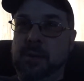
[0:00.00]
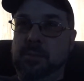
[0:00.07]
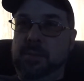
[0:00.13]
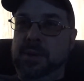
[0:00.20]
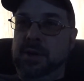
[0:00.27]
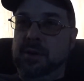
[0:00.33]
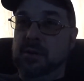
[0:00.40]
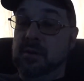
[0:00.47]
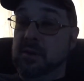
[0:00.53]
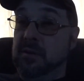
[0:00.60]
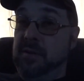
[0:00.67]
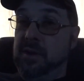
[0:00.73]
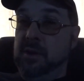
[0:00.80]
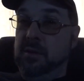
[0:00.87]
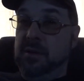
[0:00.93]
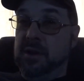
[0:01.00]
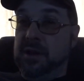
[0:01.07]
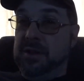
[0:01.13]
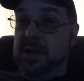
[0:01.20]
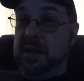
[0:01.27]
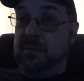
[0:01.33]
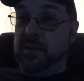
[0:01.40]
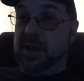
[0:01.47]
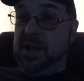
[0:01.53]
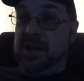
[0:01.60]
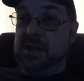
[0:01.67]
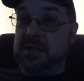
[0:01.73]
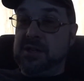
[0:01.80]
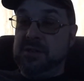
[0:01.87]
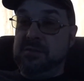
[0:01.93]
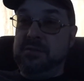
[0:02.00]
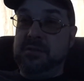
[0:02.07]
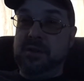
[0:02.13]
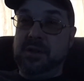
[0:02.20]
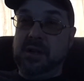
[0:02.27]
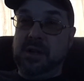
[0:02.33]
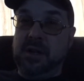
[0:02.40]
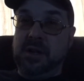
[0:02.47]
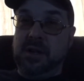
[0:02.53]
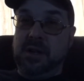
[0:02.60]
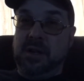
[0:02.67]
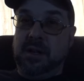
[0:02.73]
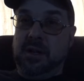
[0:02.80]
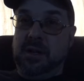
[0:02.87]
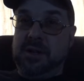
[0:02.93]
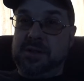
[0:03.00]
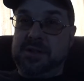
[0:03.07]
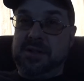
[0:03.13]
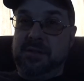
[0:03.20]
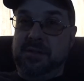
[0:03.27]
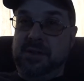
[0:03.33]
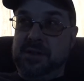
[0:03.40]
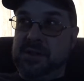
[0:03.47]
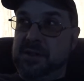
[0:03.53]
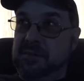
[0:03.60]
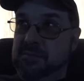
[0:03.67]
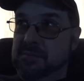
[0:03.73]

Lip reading: and peer review and identification series.